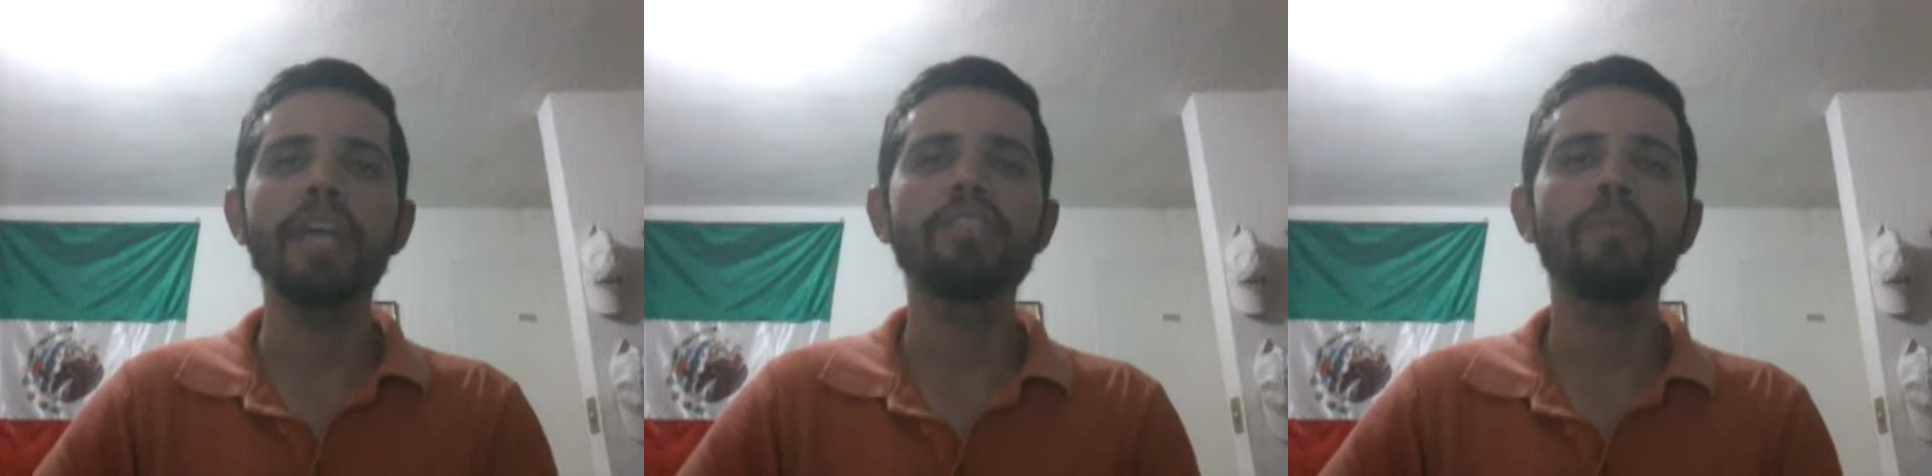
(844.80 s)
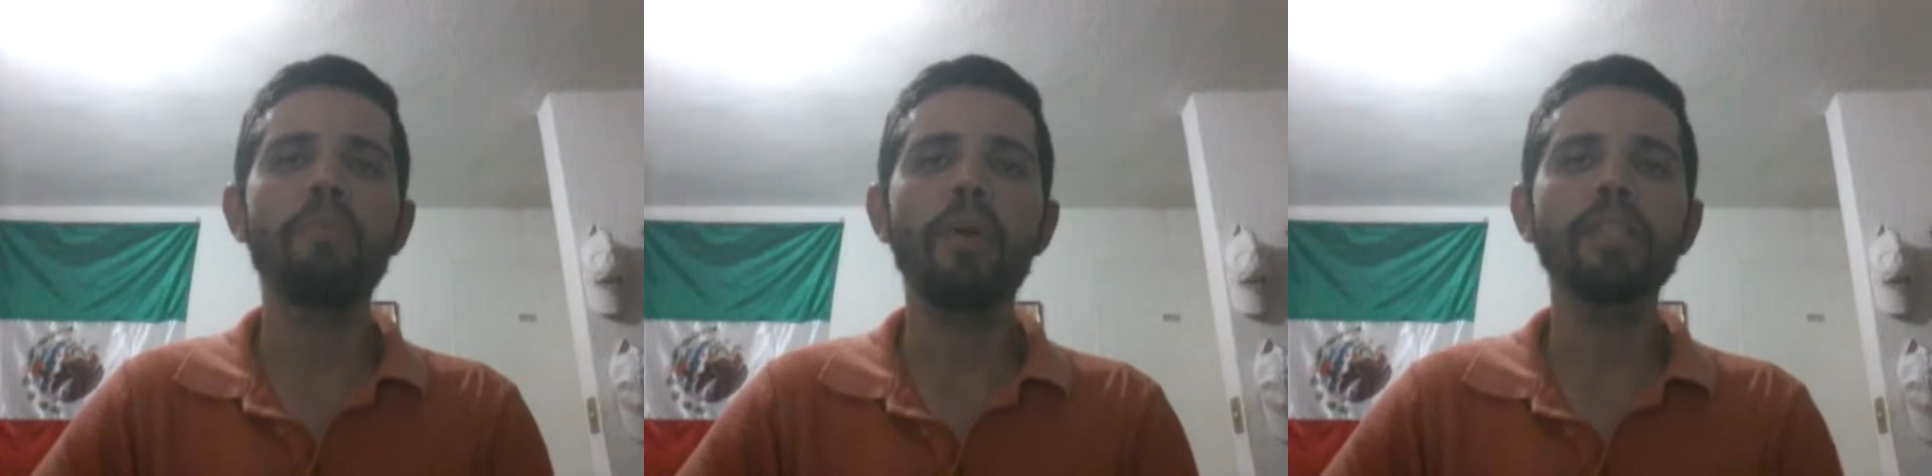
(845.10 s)
a
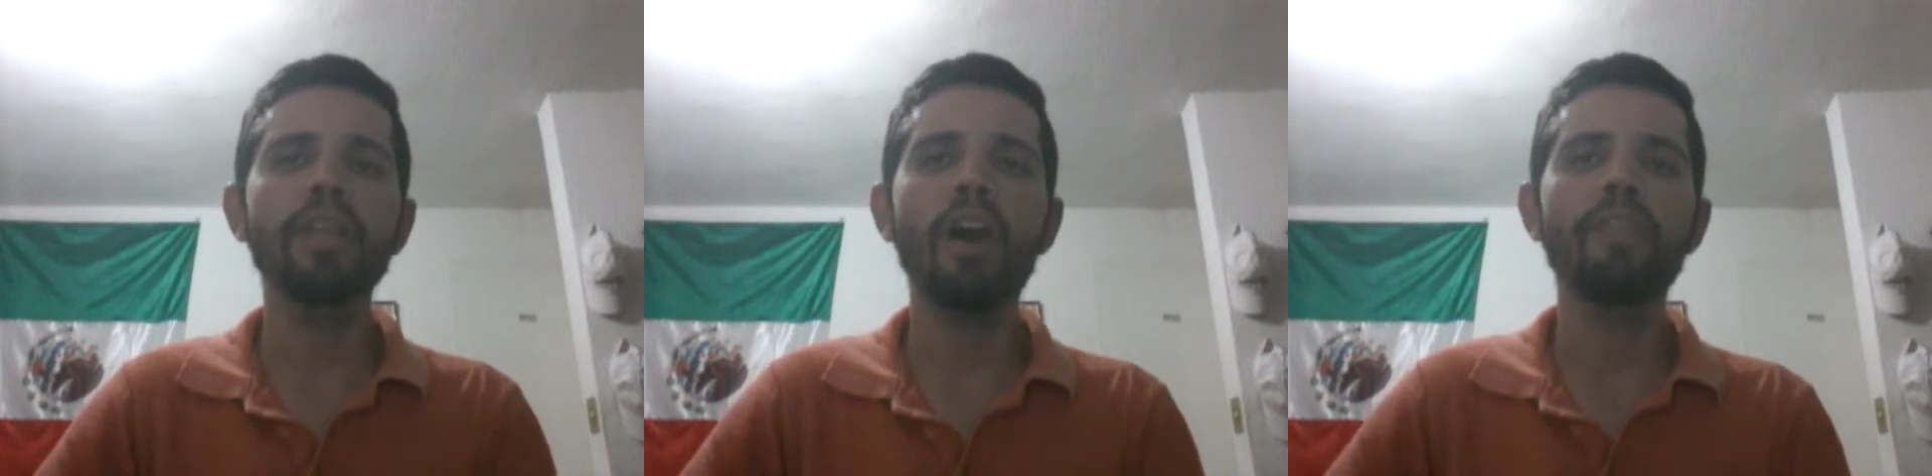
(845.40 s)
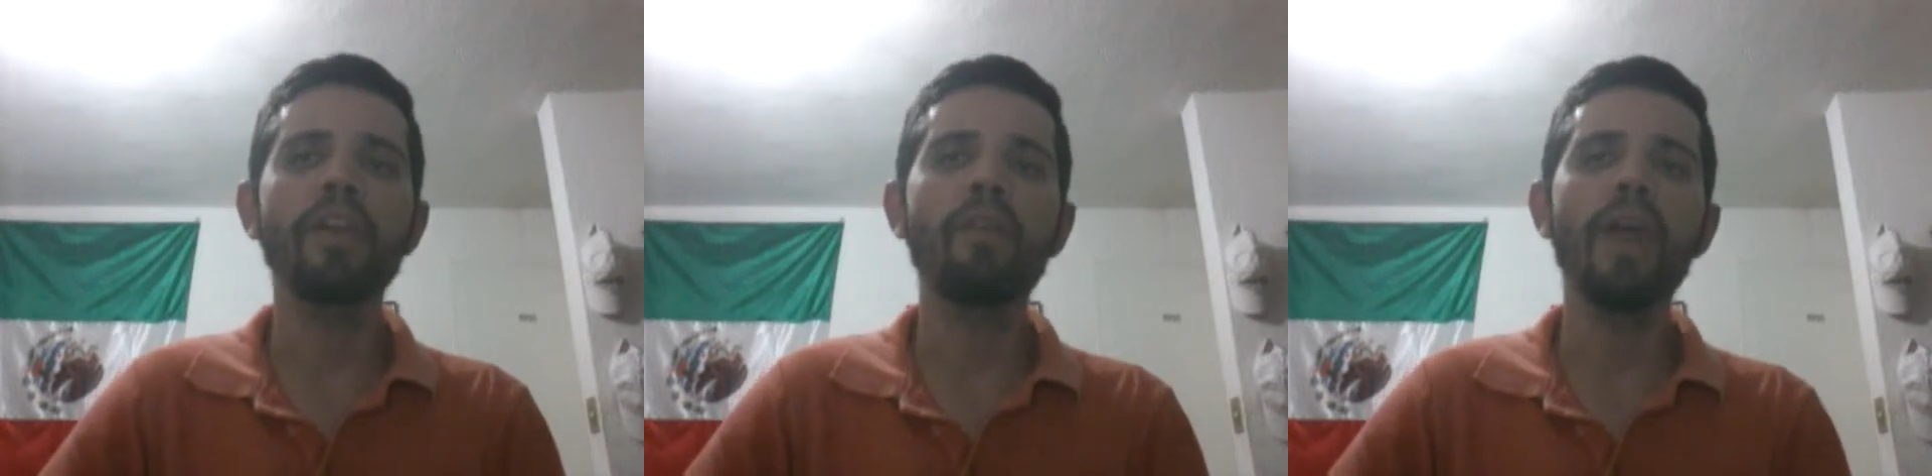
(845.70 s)
supporter
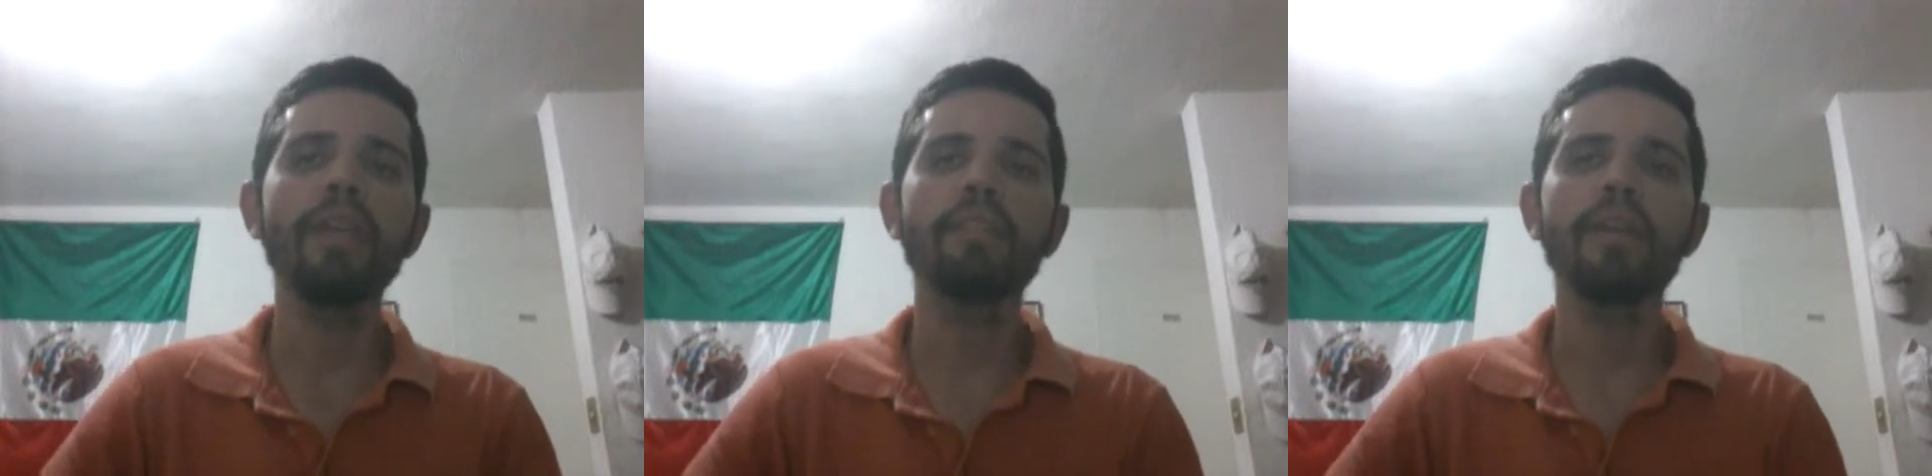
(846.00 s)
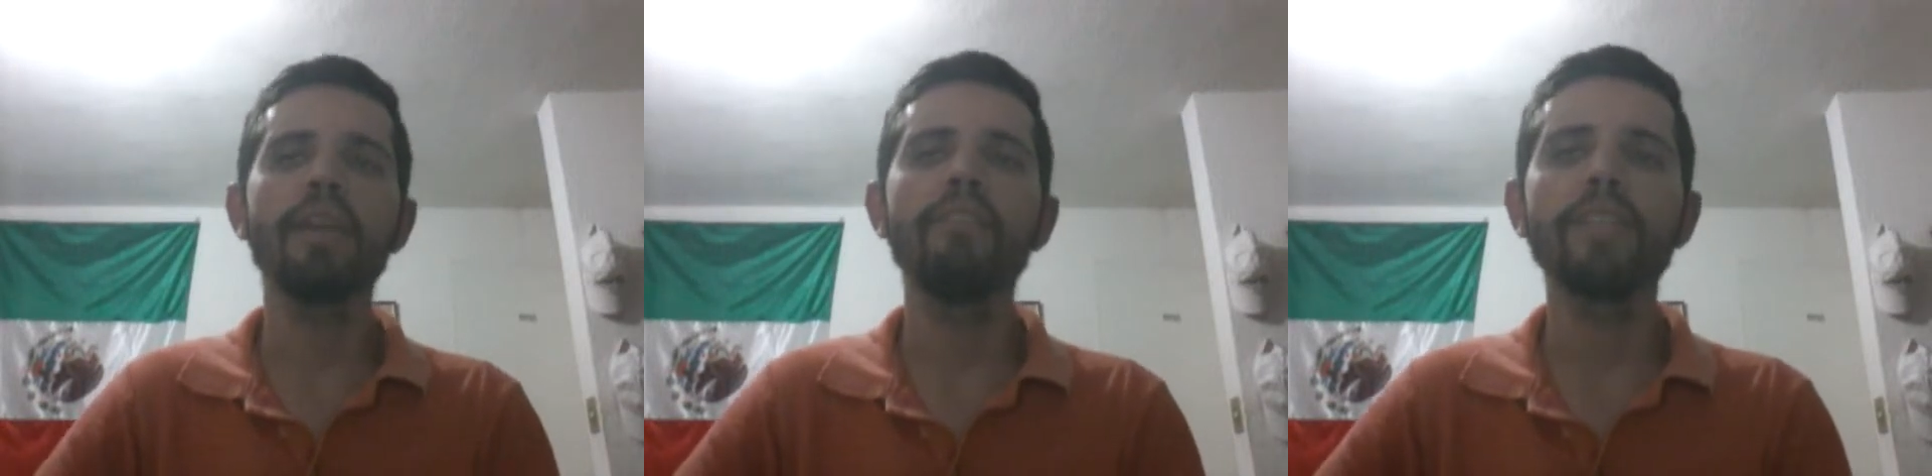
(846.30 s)
of
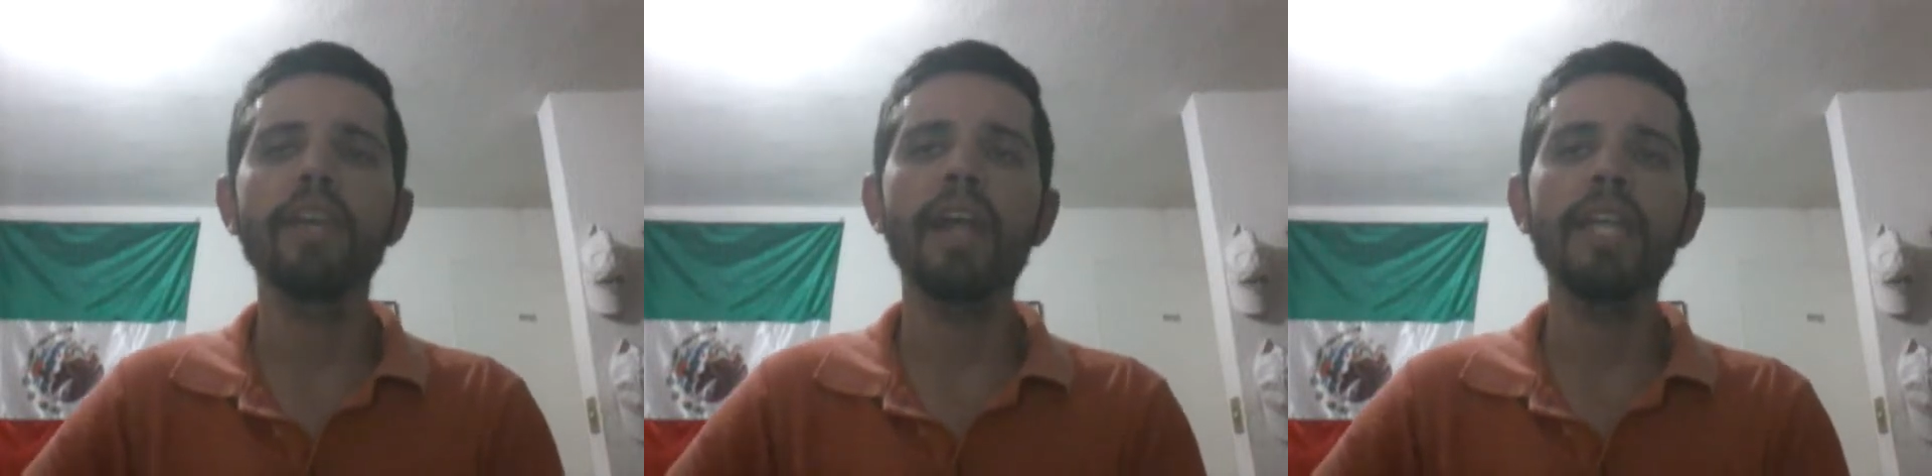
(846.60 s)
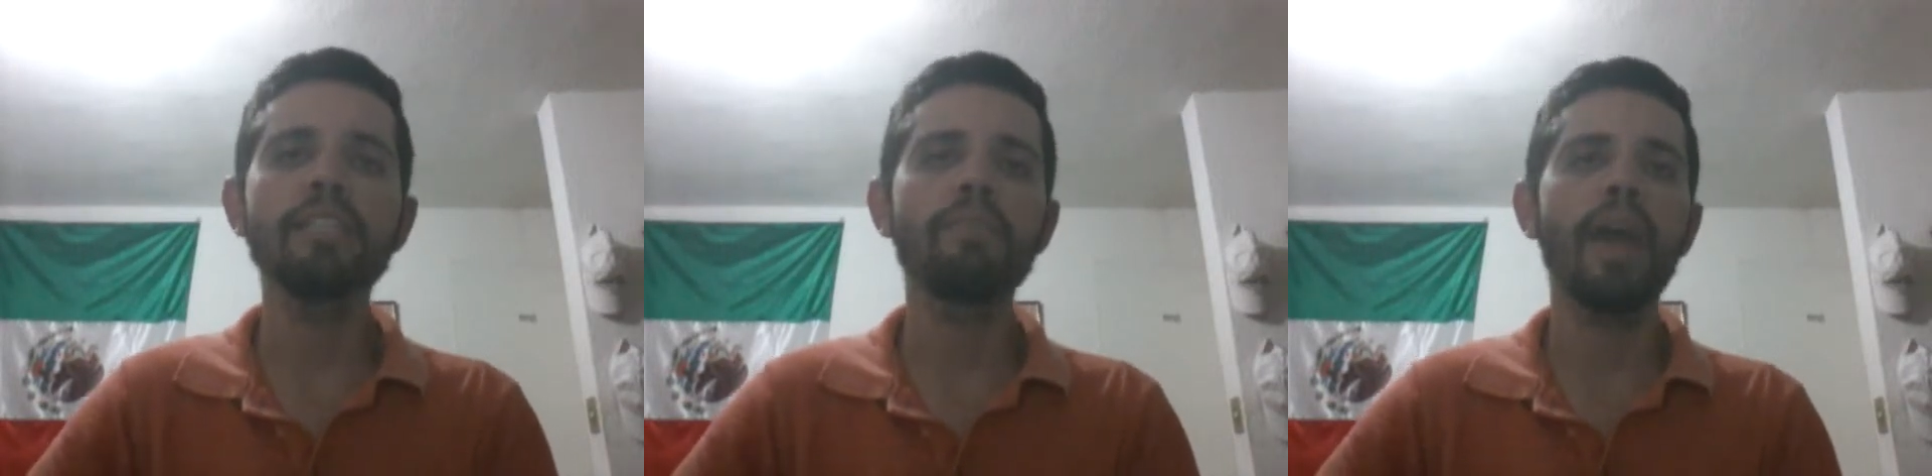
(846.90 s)
greater
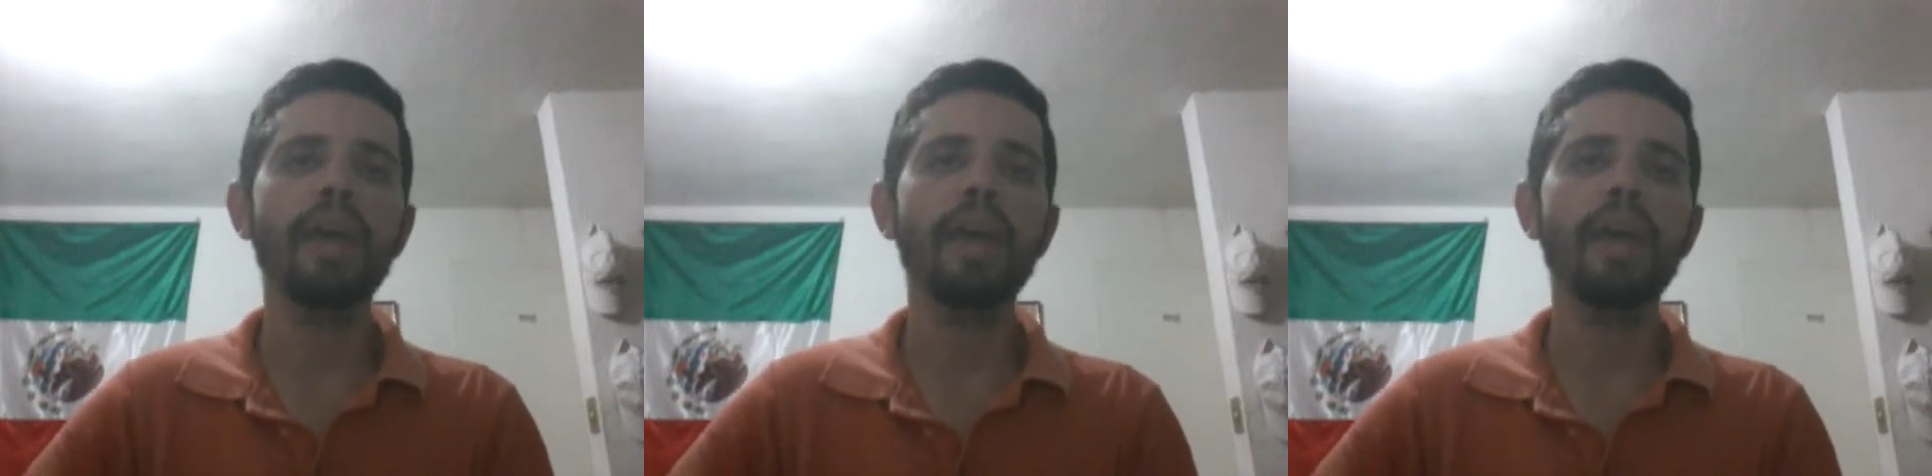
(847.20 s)
federalism,